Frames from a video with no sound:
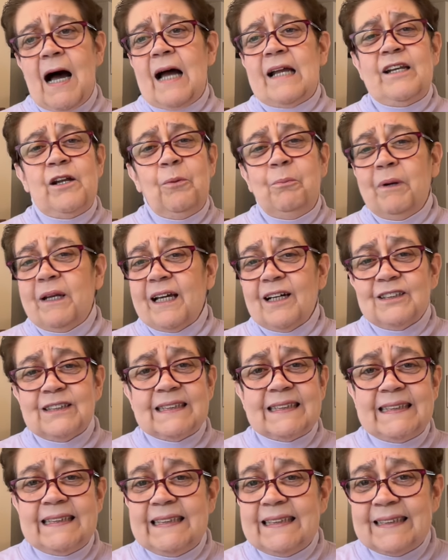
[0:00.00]
Nobody else
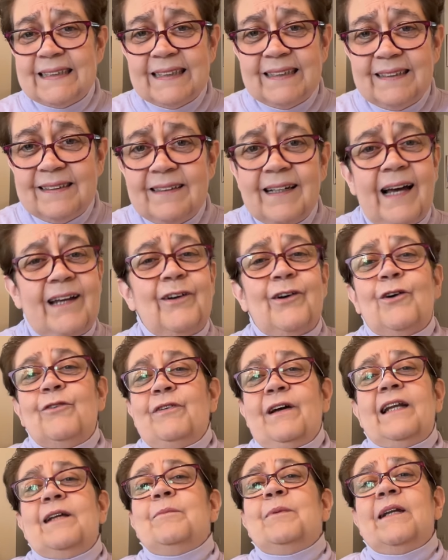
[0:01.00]
sees it. I don't know if
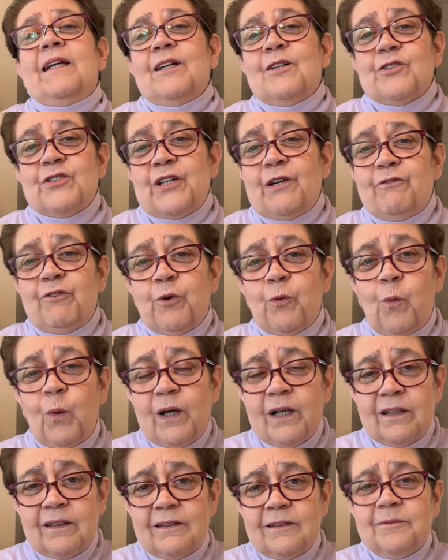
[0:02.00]
anybody else ever
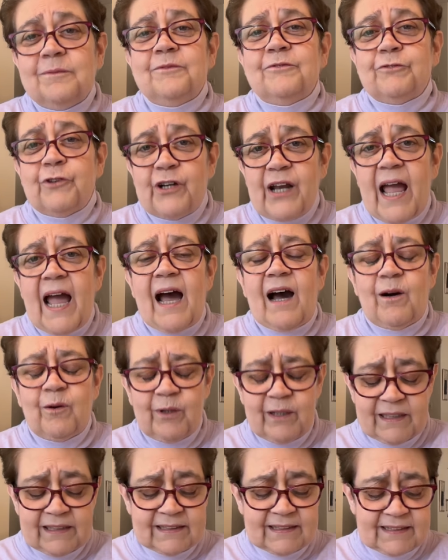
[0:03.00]
will. For now,
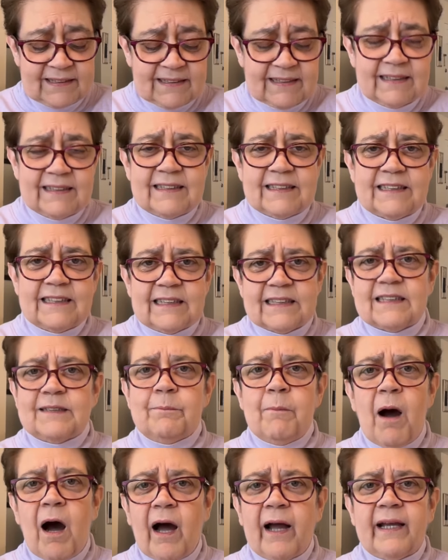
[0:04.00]
it's just
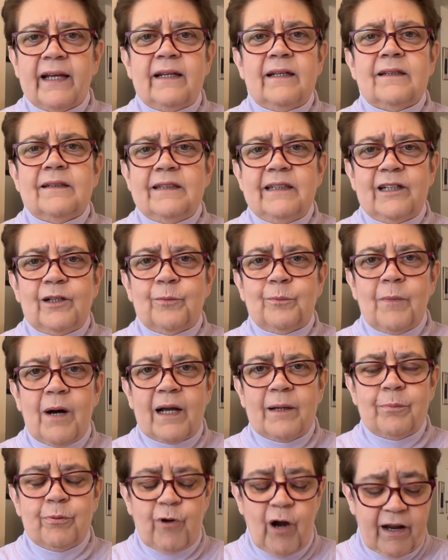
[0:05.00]
my, you know,
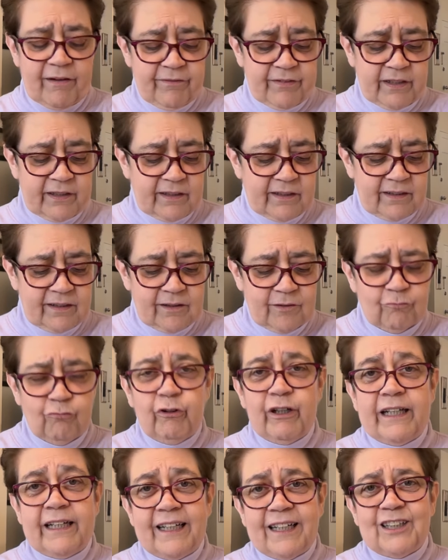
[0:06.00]
my private
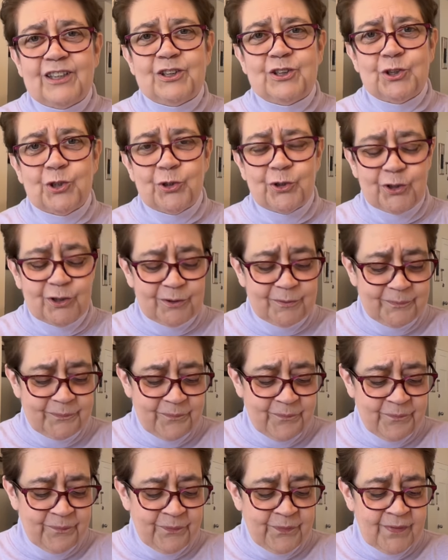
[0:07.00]
reading journal.
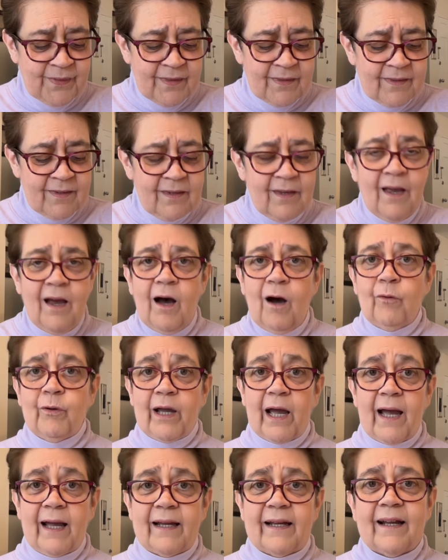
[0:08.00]

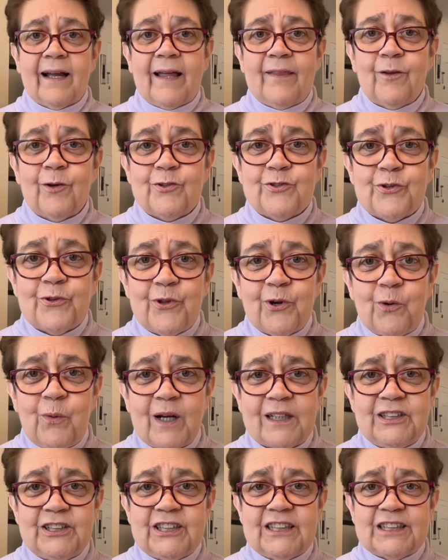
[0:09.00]
Okay, and those are the
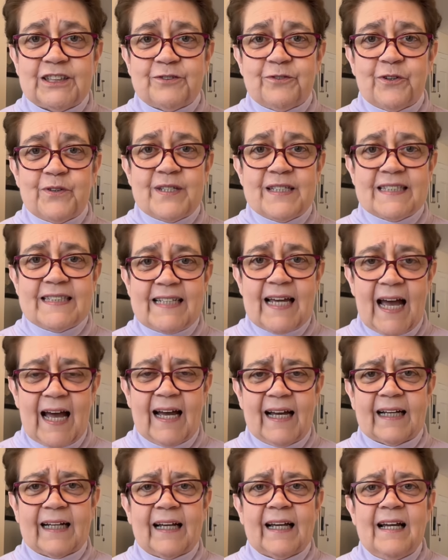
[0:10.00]
questions for this
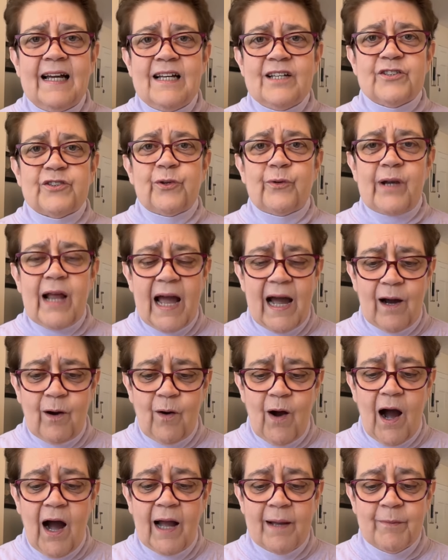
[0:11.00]
tag. So
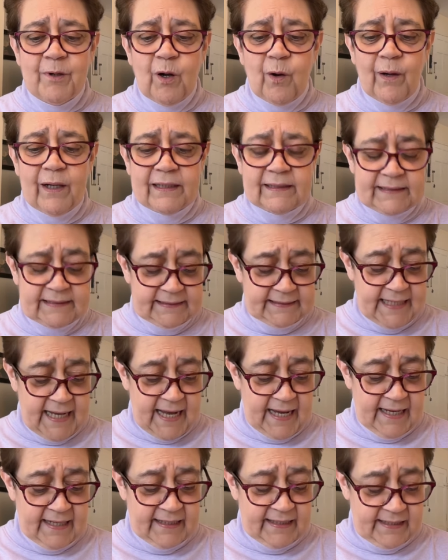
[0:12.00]
now I'm going to
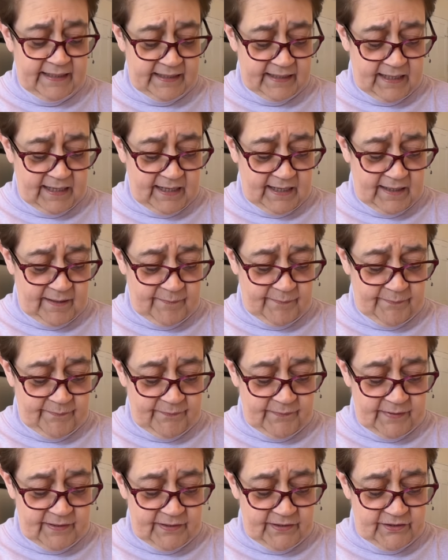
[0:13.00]
tag
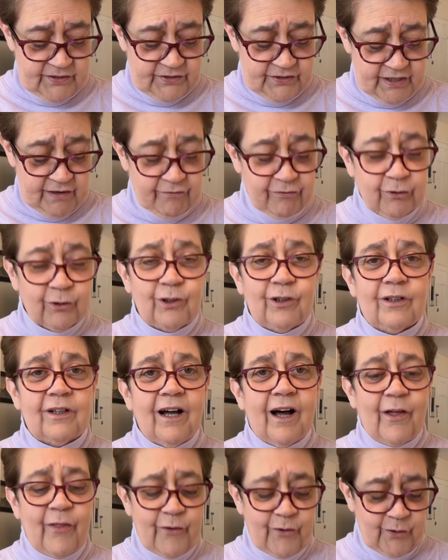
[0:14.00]
several
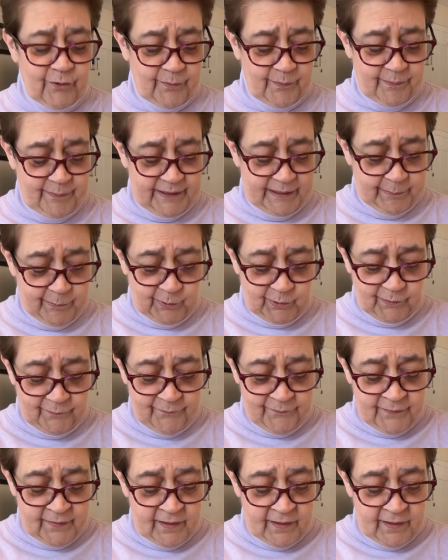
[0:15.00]
other people.